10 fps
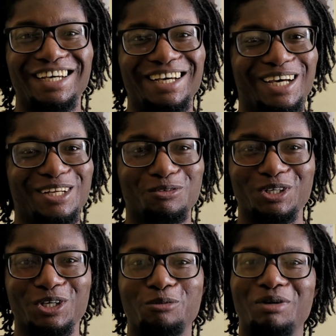and I want
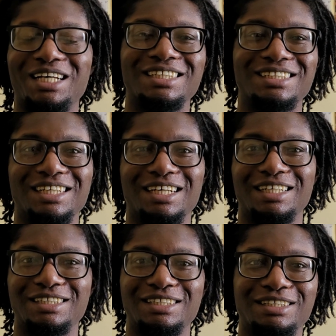to go back
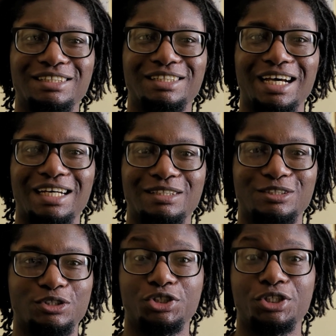inside and
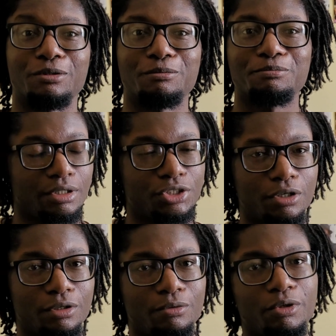just chill.
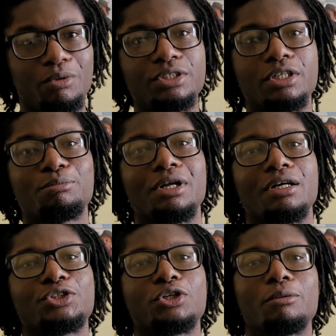So we went to the
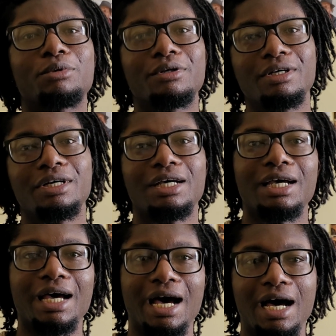plant shop
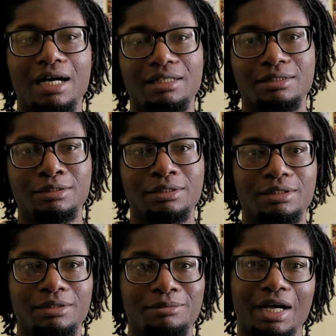and
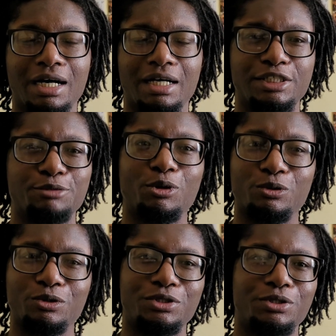I
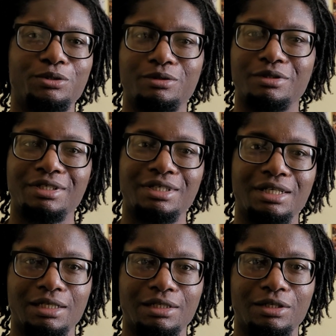spoke to
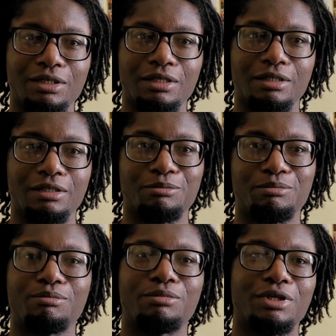the
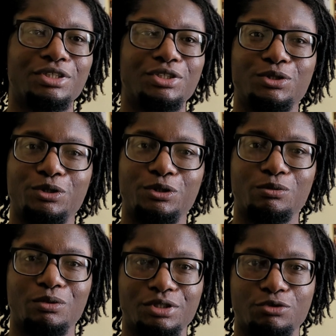person who
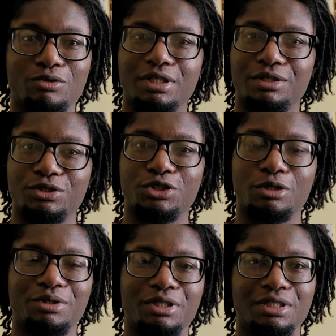was running the
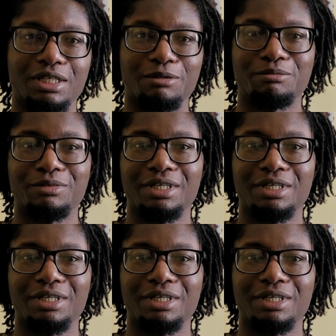shop at the time,